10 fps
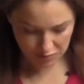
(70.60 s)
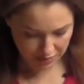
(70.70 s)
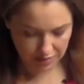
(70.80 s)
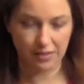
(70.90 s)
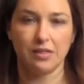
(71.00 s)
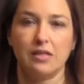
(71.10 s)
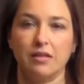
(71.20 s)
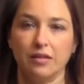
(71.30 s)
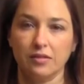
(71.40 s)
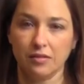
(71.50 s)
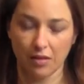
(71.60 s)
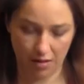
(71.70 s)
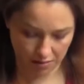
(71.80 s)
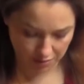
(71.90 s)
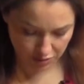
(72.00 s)
you can see this.
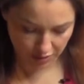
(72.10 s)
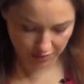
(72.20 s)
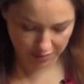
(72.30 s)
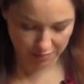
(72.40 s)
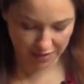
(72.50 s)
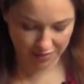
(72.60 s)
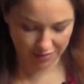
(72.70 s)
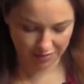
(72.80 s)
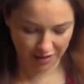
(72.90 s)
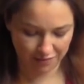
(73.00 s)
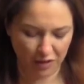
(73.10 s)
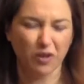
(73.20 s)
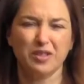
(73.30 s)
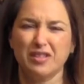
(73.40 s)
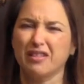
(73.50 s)
The gelatin makes kind of a
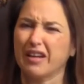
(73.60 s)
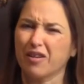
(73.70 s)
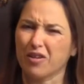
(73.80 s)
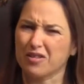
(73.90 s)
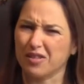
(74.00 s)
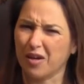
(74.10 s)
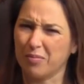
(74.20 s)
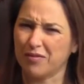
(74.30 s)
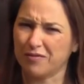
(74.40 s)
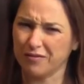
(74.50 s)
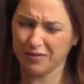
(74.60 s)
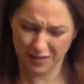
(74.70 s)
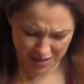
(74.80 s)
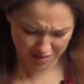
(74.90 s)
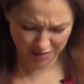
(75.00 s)
crusty layer on top of
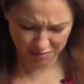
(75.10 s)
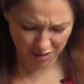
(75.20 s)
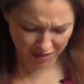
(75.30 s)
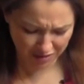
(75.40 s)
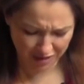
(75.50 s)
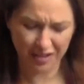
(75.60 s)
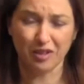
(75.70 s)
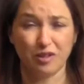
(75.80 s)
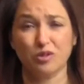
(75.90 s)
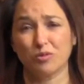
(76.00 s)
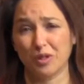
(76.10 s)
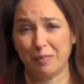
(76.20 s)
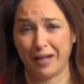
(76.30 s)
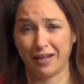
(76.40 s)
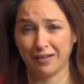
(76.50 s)
the water, and it looks really
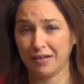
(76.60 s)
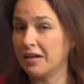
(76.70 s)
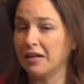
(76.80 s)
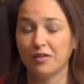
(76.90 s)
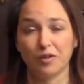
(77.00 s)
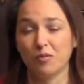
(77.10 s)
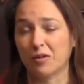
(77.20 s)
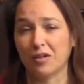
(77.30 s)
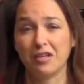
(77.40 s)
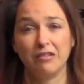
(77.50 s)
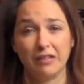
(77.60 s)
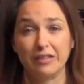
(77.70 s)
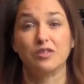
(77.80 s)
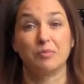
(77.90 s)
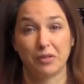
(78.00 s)
bad. Don't worry,
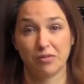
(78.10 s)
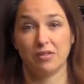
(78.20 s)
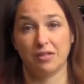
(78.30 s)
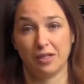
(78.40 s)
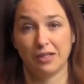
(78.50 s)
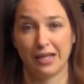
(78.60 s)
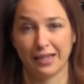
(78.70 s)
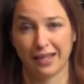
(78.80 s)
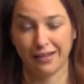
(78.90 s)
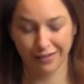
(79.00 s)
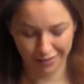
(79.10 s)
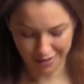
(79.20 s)
it's supposed to look like that.